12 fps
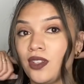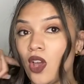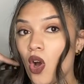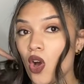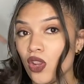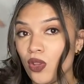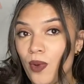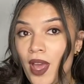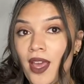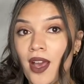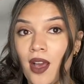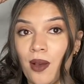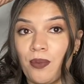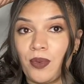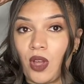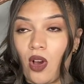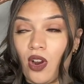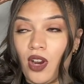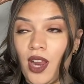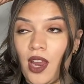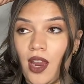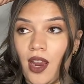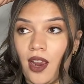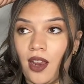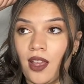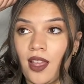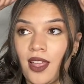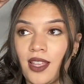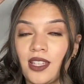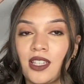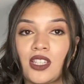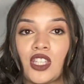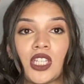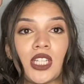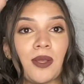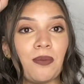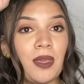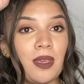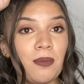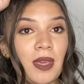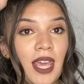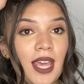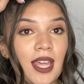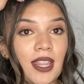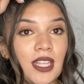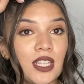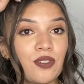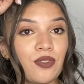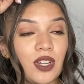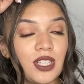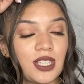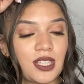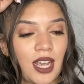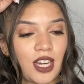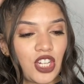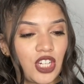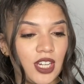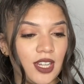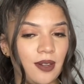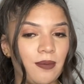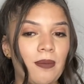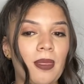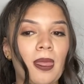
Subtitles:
all the way up with all her hair to me being in this front section?